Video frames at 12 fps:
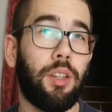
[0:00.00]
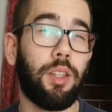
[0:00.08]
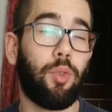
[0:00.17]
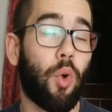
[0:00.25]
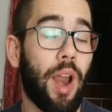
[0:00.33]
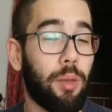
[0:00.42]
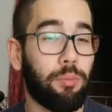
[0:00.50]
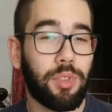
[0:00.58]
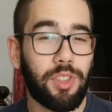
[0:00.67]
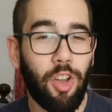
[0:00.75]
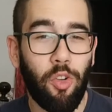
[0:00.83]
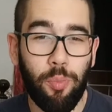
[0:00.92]

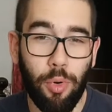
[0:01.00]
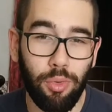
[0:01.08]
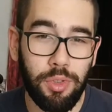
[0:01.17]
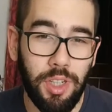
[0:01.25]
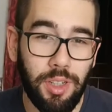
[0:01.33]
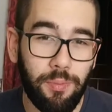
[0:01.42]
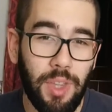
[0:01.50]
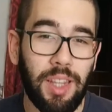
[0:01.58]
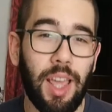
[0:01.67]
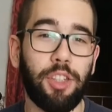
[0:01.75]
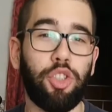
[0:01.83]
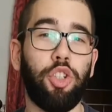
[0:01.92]
grams of protein that
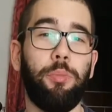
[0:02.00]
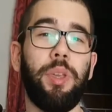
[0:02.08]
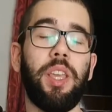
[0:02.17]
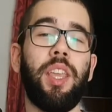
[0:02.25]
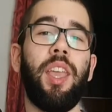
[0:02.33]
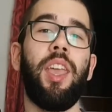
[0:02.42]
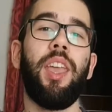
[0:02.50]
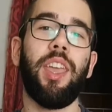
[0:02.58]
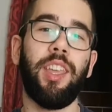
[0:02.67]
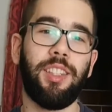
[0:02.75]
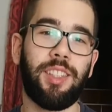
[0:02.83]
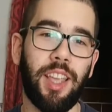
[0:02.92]
I should be
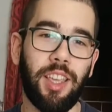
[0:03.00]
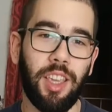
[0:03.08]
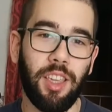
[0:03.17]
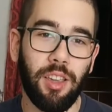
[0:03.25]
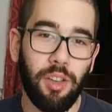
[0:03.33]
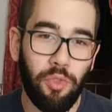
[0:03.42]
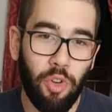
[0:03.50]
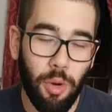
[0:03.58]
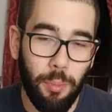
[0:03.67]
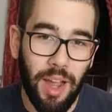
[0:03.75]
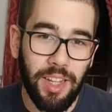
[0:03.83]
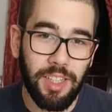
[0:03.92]
intaking for
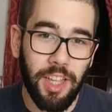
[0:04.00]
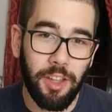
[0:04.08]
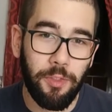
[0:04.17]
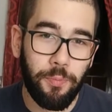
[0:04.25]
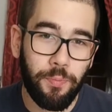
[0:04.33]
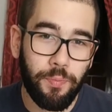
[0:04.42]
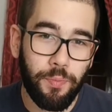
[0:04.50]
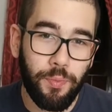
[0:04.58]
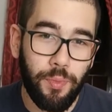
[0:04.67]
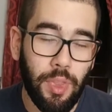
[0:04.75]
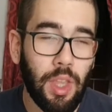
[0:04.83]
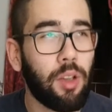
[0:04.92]
my day.
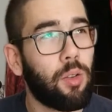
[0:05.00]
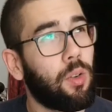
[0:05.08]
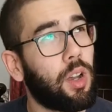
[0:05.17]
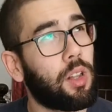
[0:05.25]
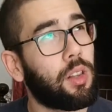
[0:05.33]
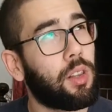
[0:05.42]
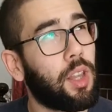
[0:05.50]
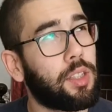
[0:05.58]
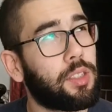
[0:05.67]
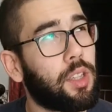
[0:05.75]
Well, let's